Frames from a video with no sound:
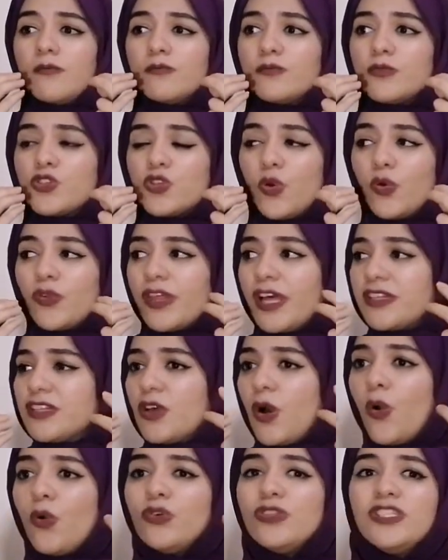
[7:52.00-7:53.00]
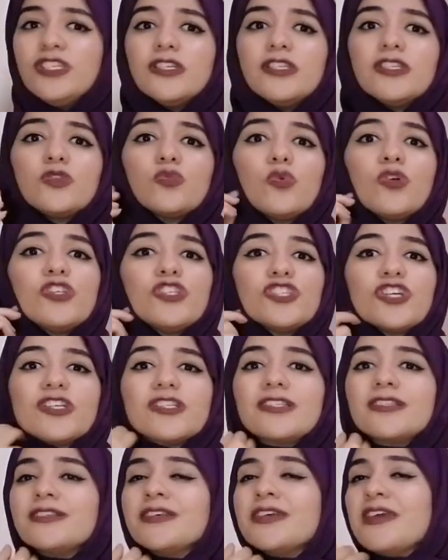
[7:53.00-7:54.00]
so that the audience will
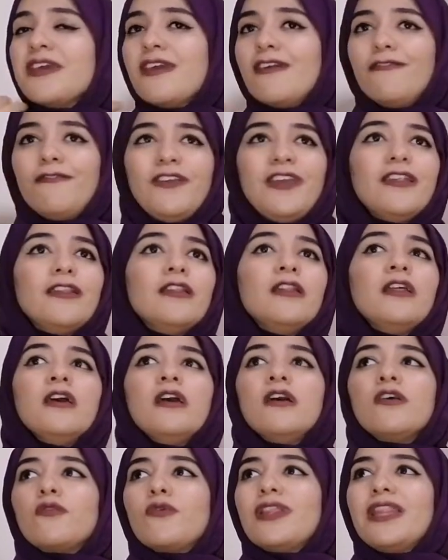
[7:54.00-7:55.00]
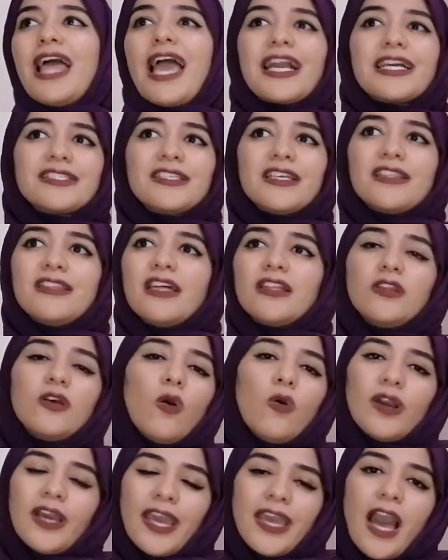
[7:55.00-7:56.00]
just feel relaxed, that
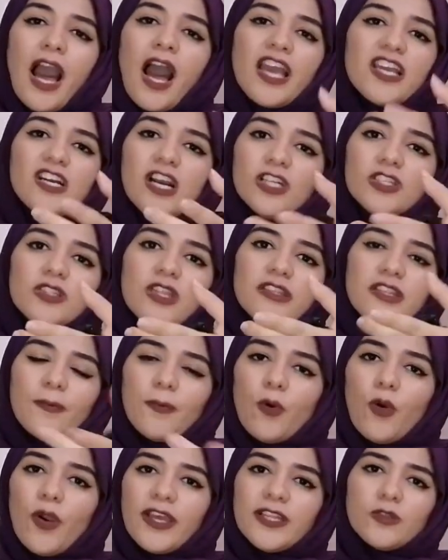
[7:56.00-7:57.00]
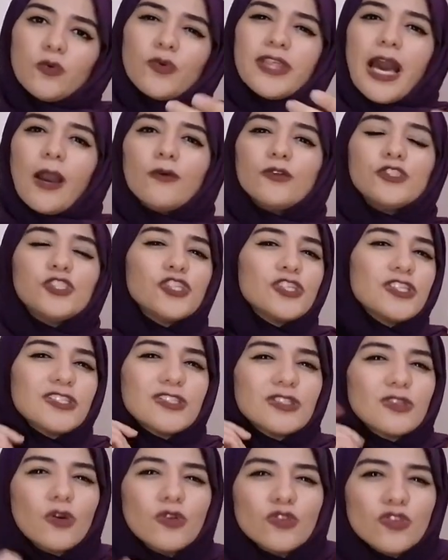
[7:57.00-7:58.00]
okay, I got the point, without
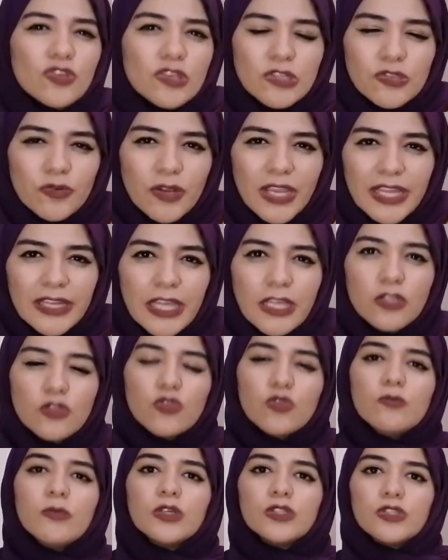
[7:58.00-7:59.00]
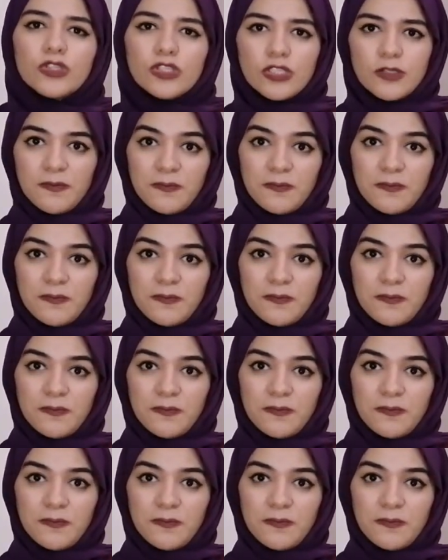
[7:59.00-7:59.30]
just concentrating too much.